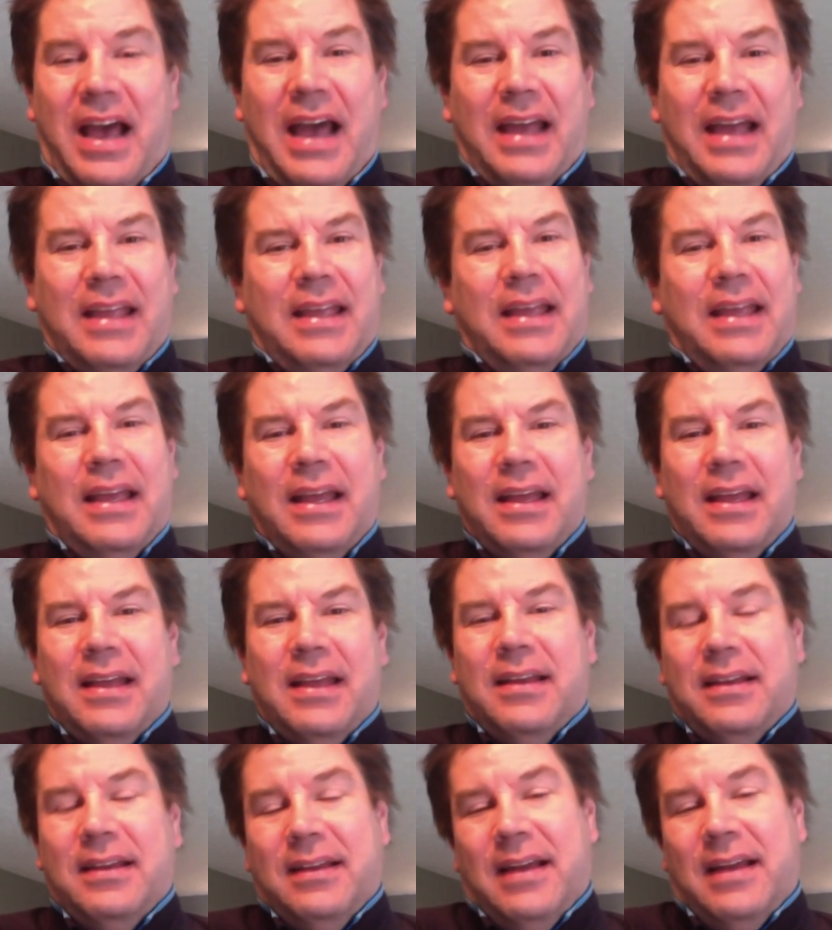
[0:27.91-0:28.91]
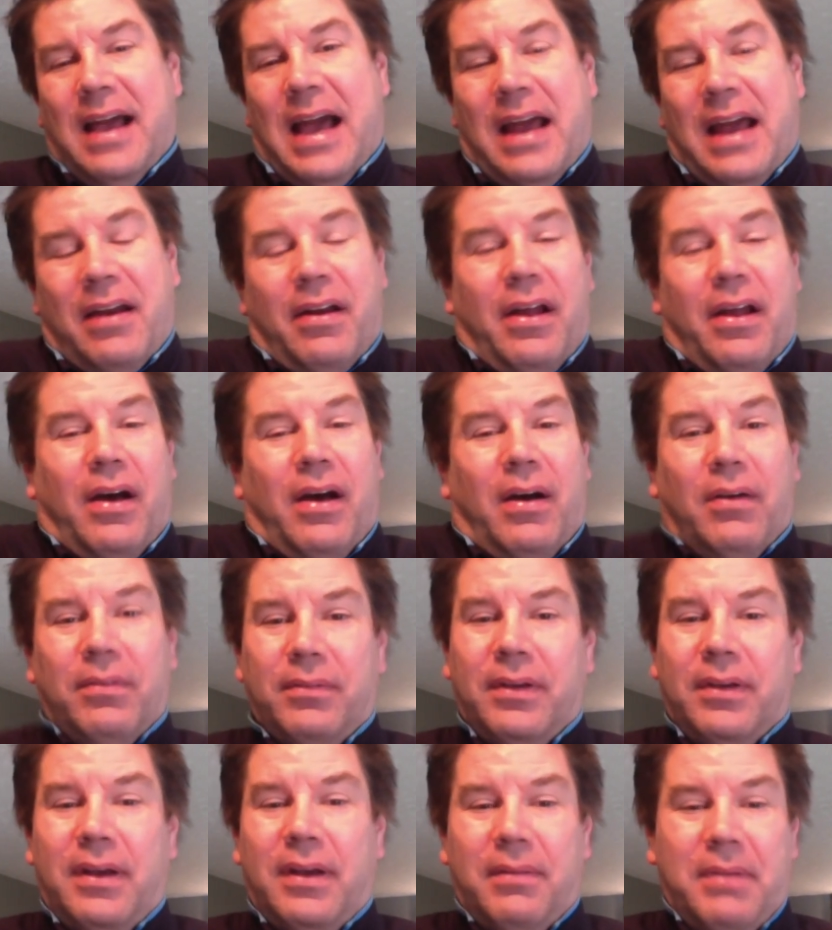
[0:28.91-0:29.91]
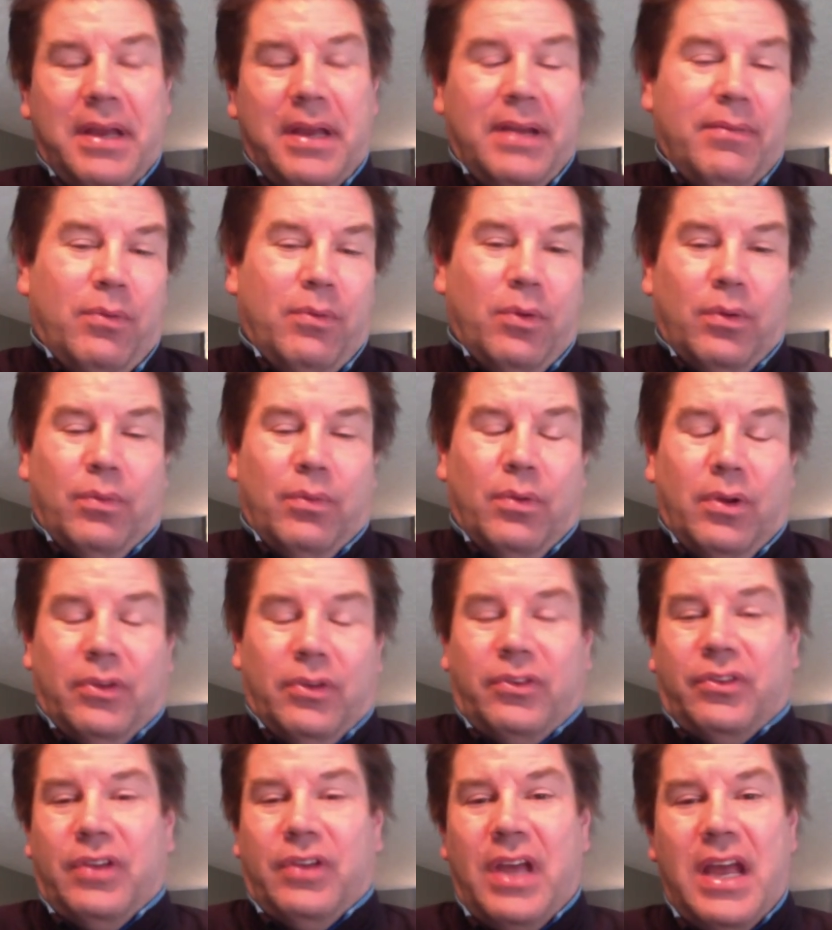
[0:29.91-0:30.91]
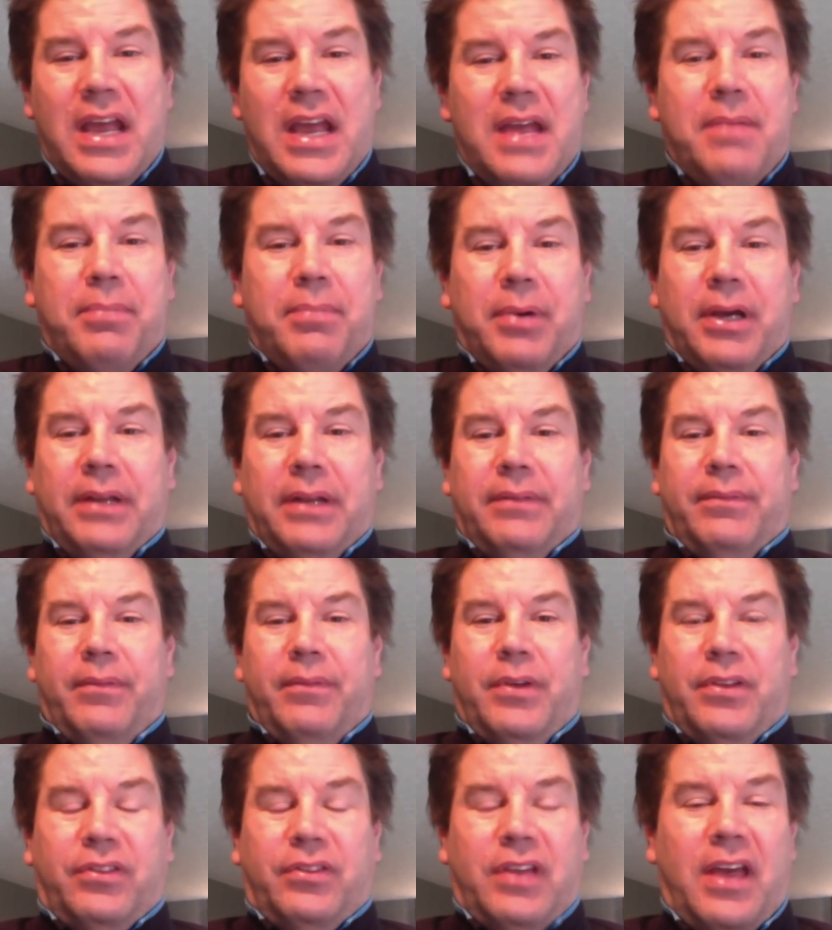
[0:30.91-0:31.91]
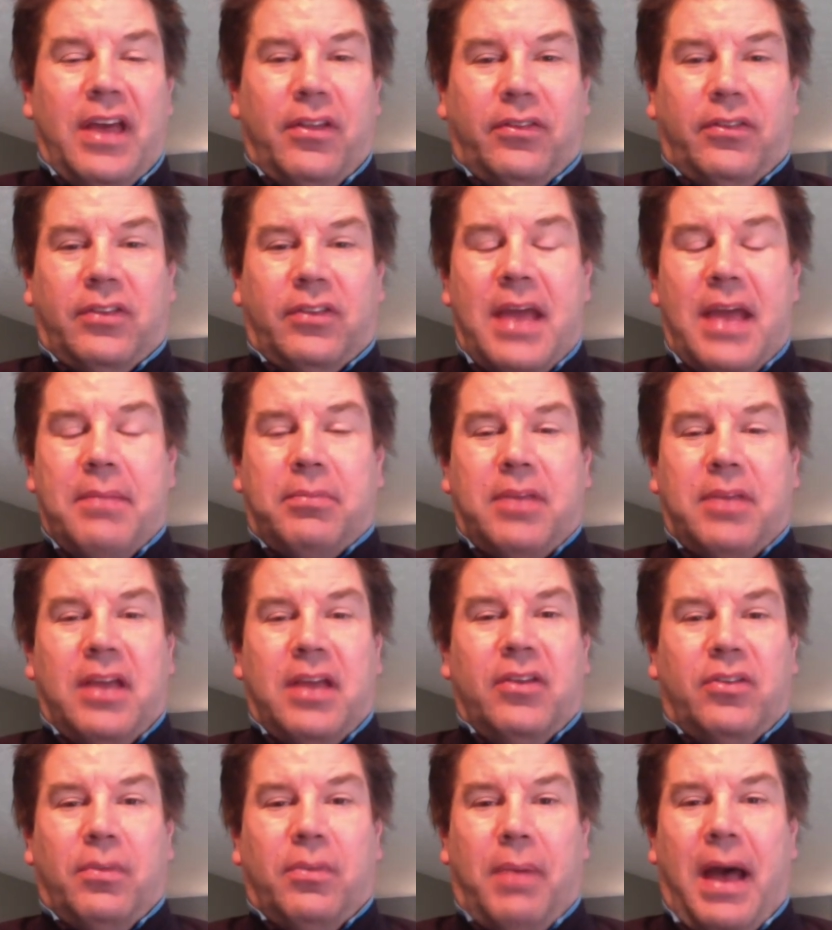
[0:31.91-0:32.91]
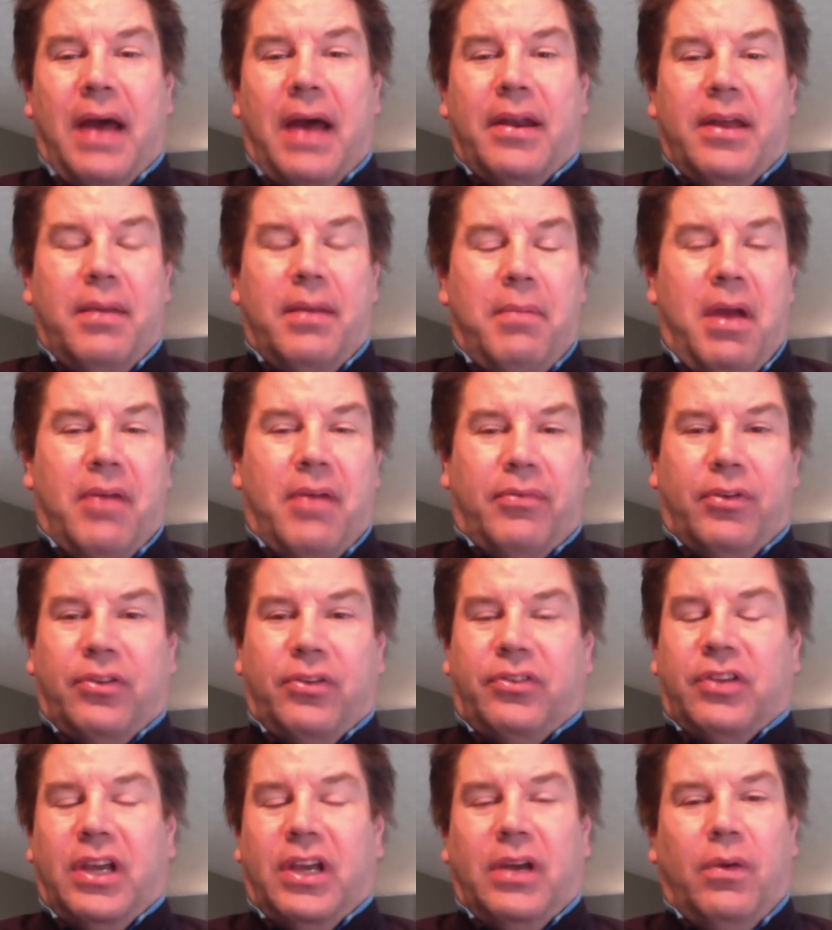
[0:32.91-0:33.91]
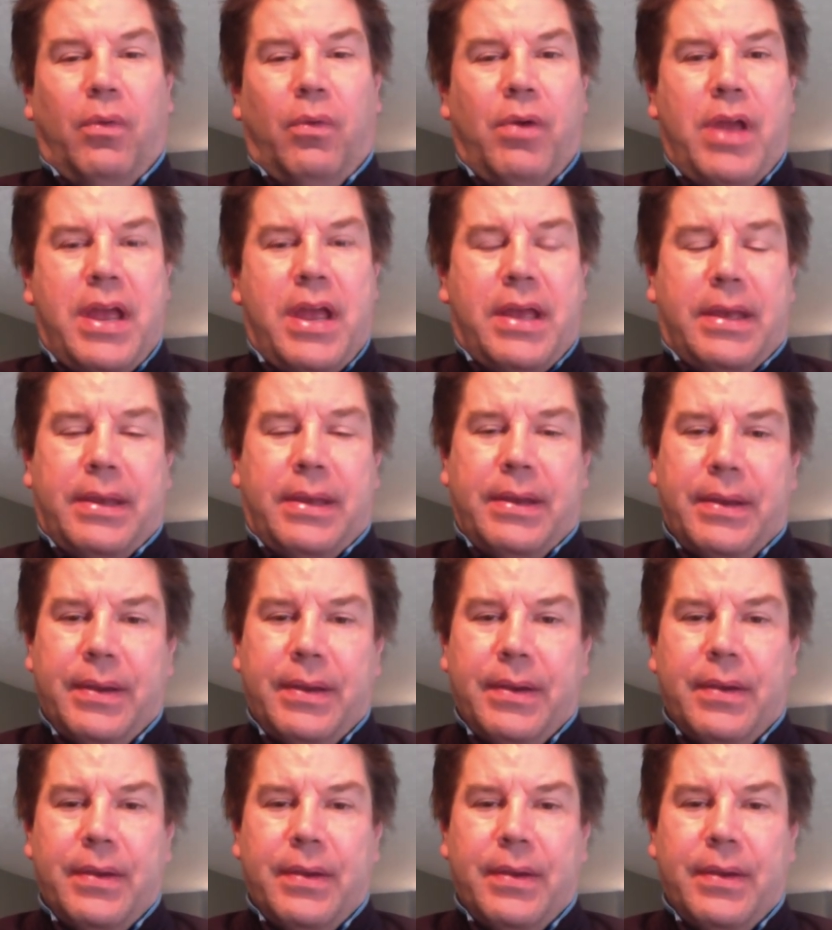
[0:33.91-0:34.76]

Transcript: I, I don't know. I mean, we'll, see, but we say the same things about him every single week.